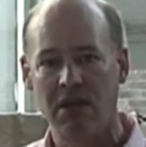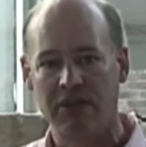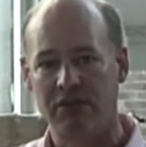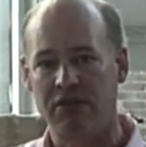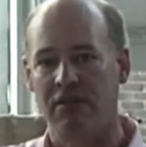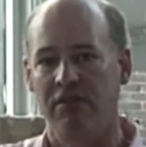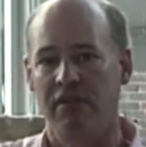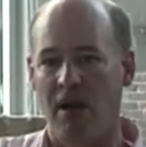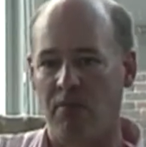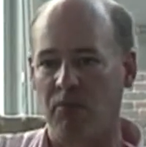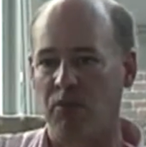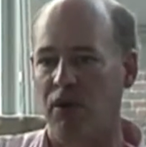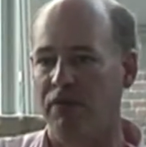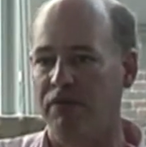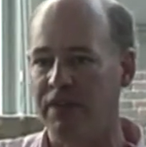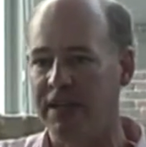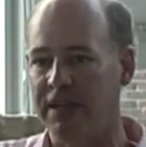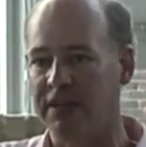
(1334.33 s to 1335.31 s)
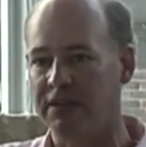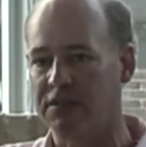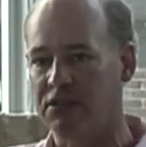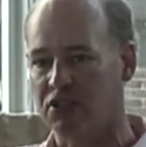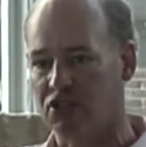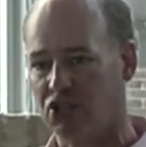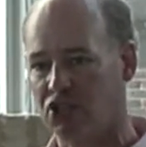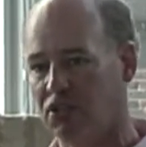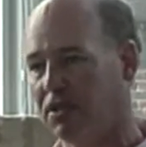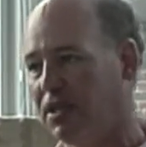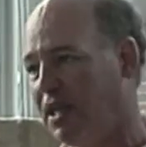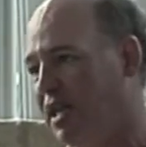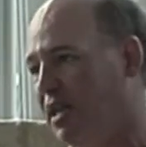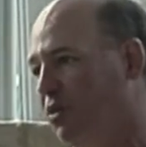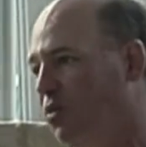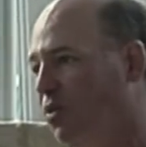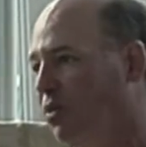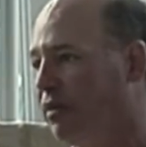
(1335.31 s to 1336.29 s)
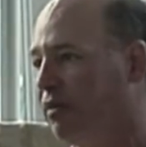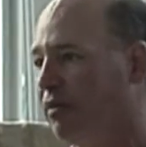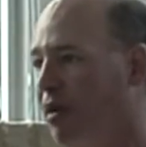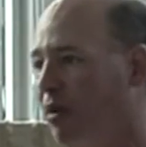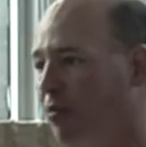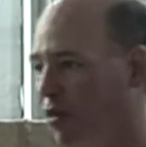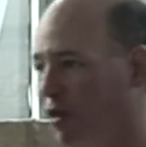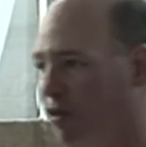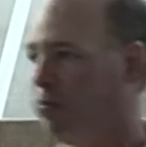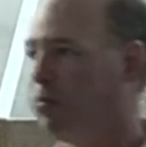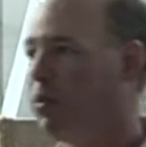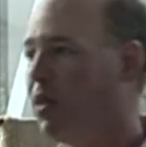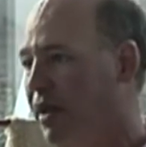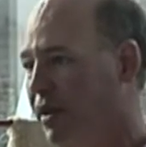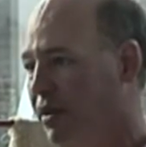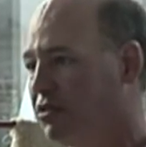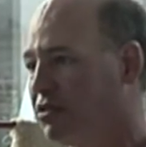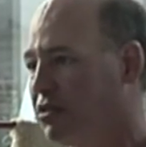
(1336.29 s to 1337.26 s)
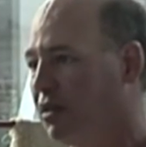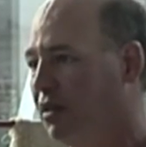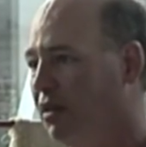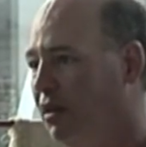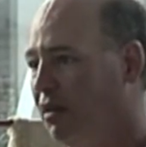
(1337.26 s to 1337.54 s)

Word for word: the number of innings should equal the number of players.